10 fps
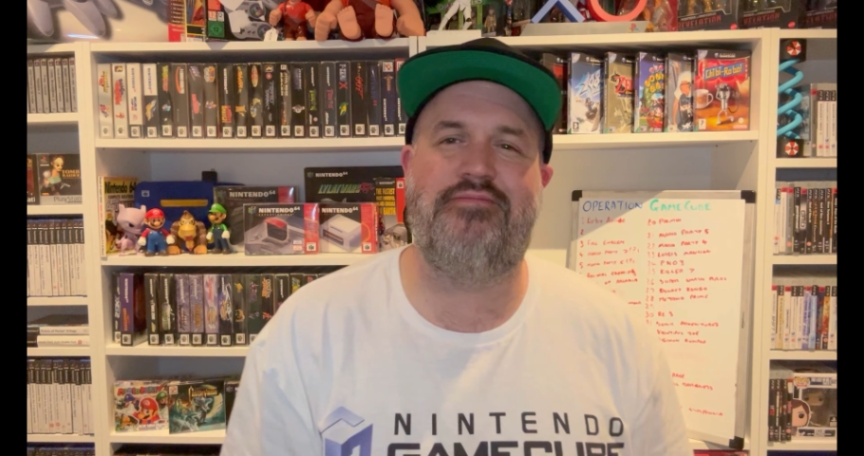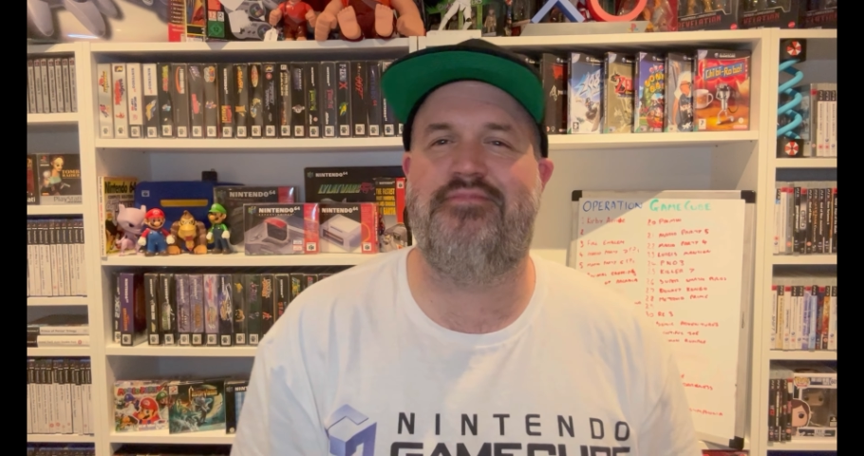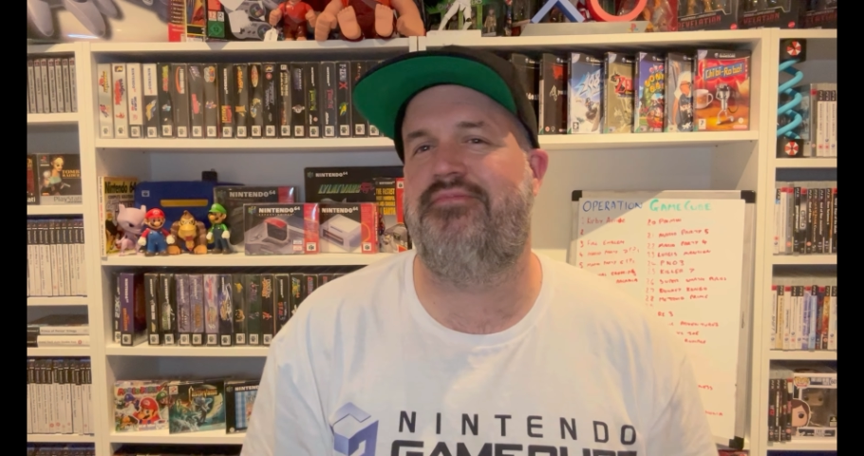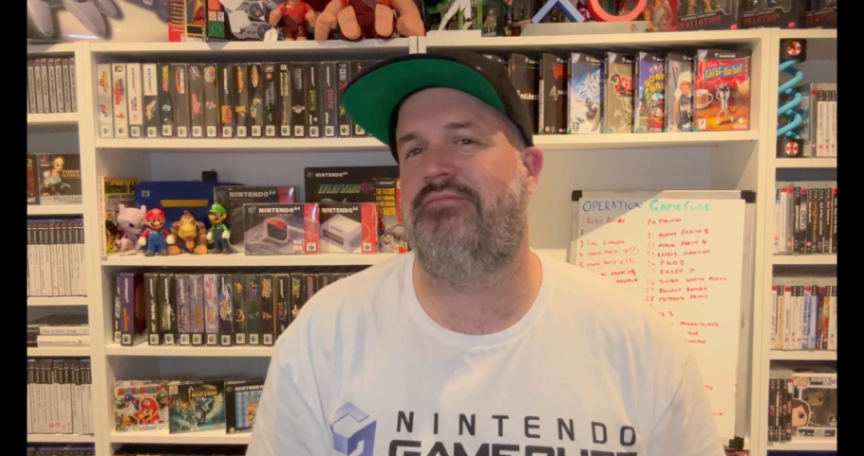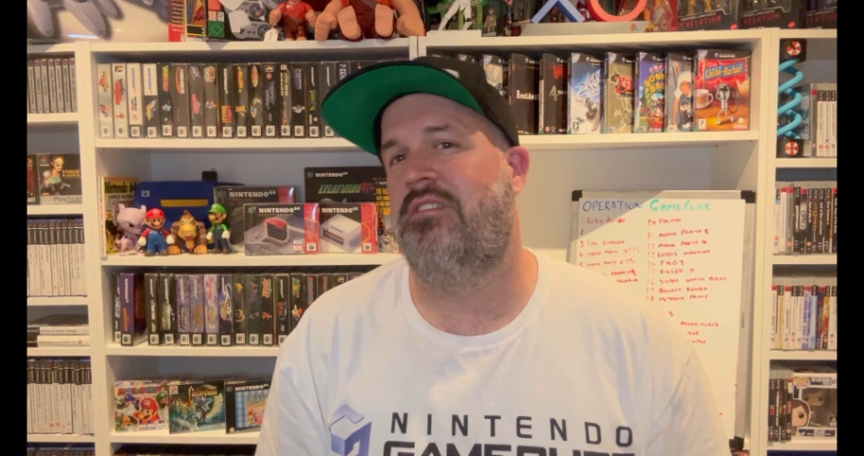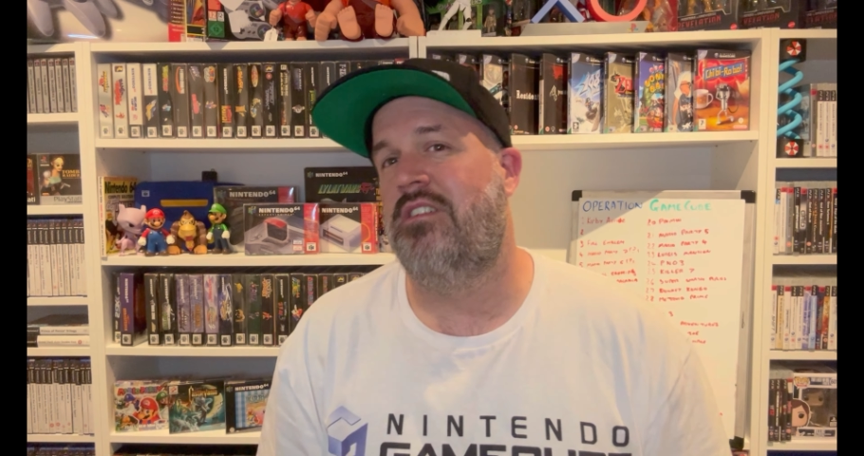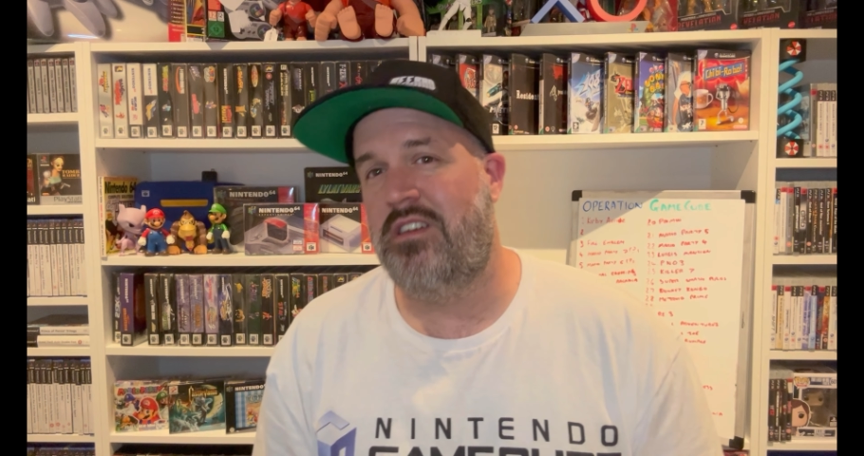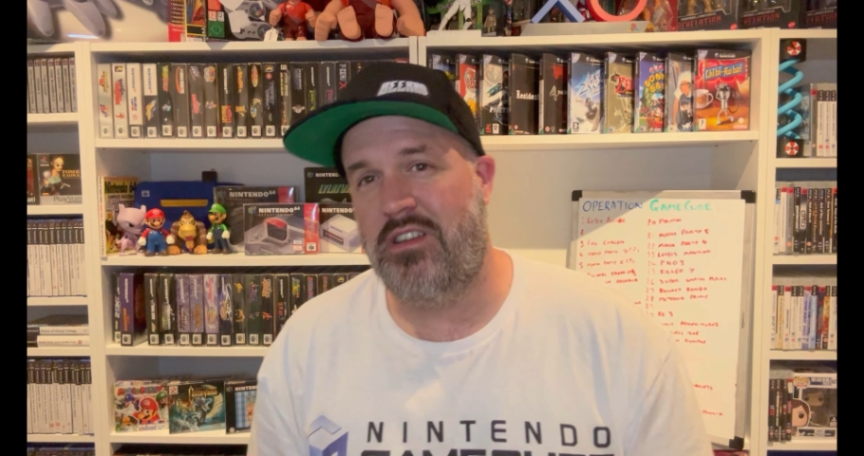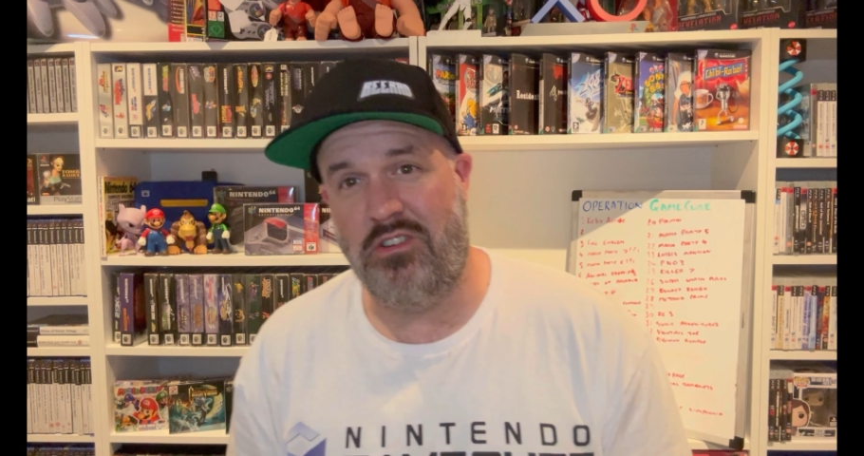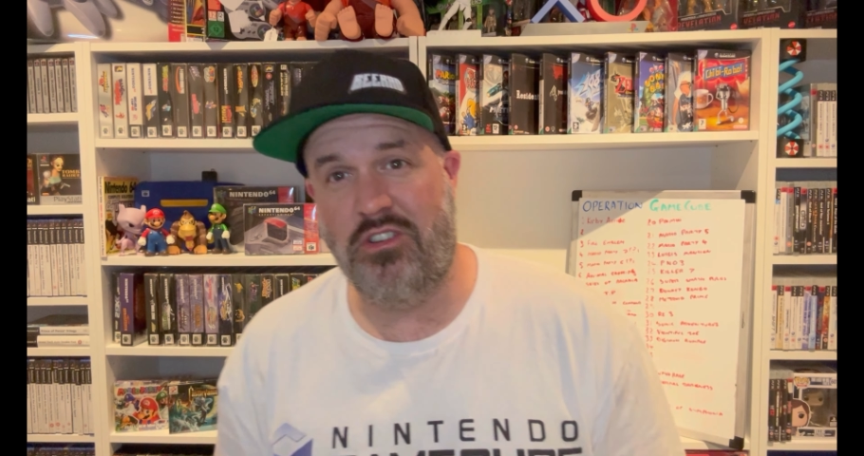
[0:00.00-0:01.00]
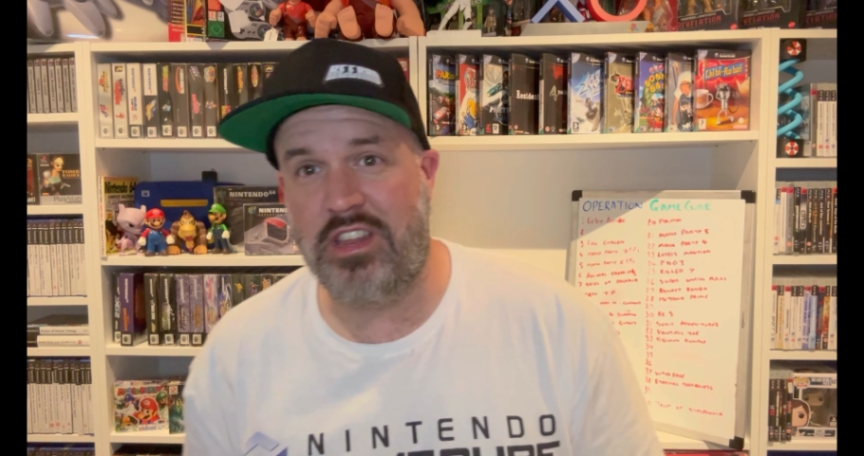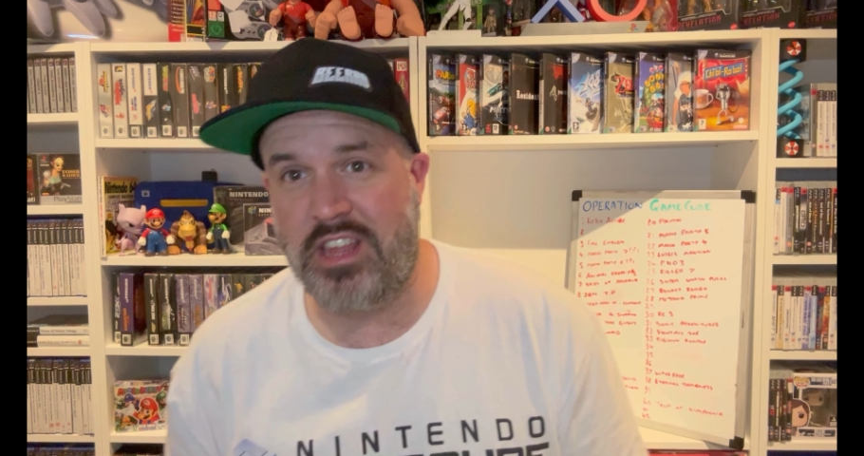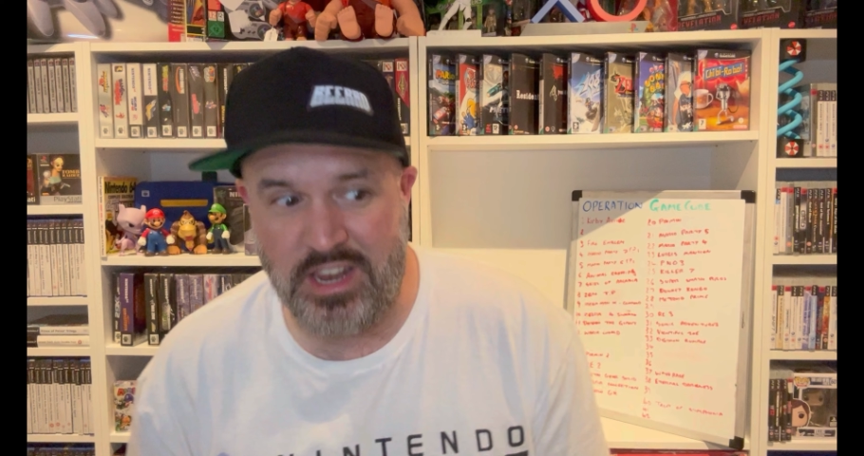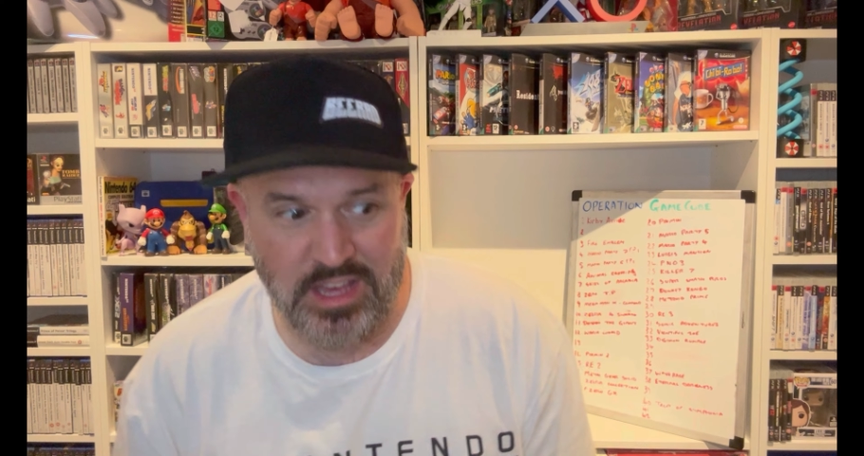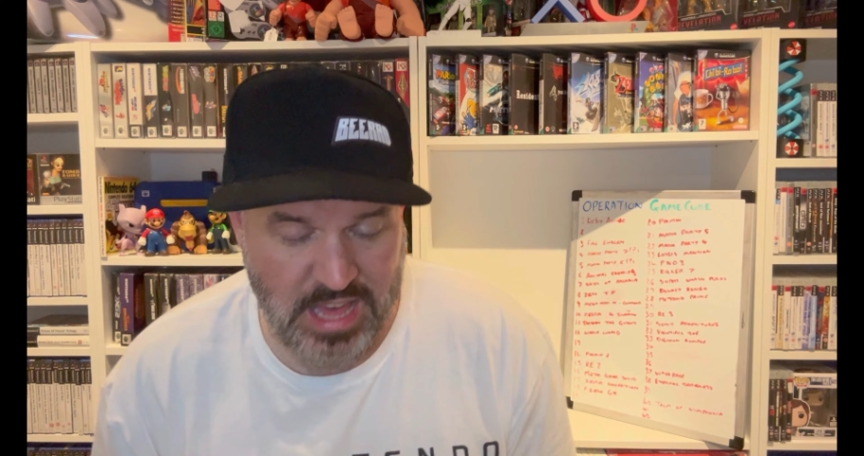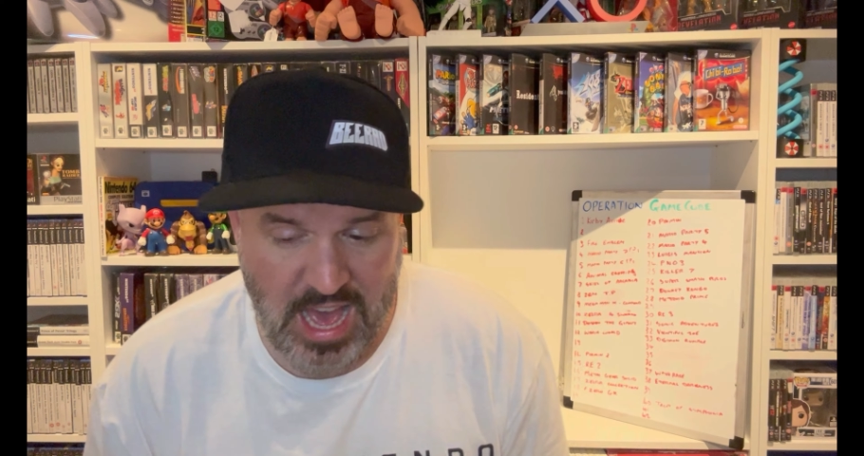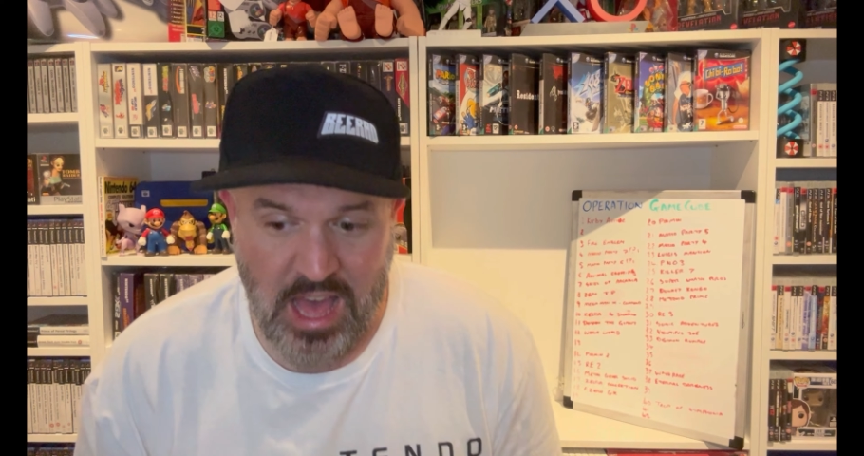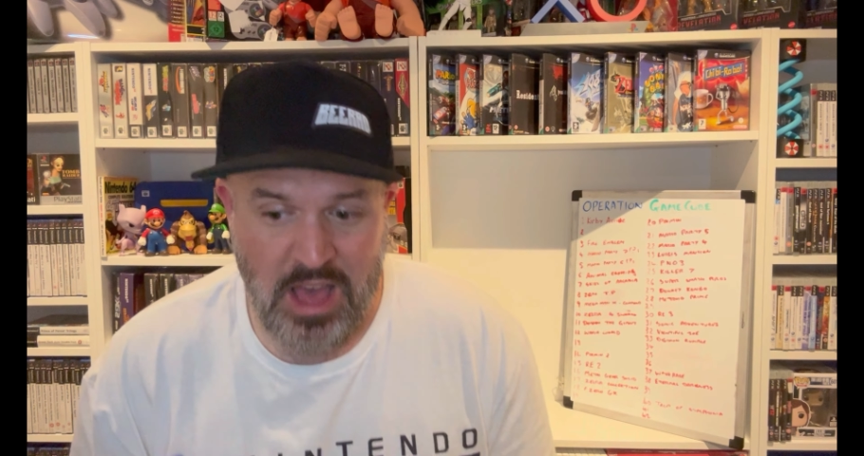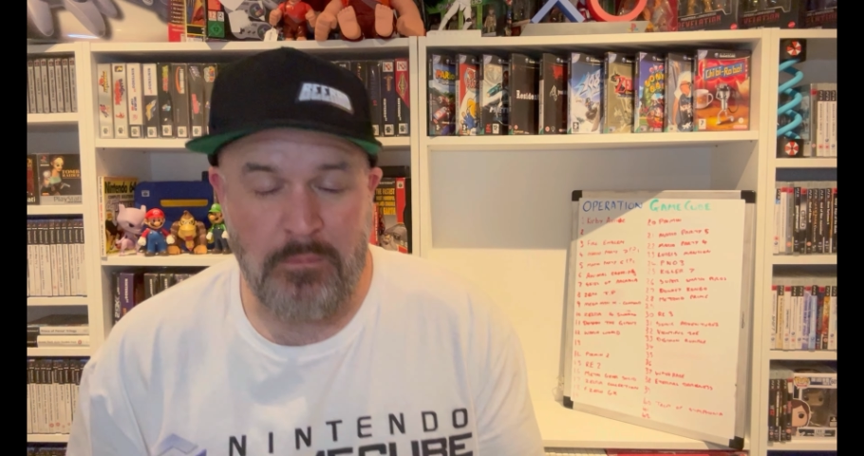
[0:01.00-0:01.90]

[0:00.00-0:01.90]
I'm not looking at any of that.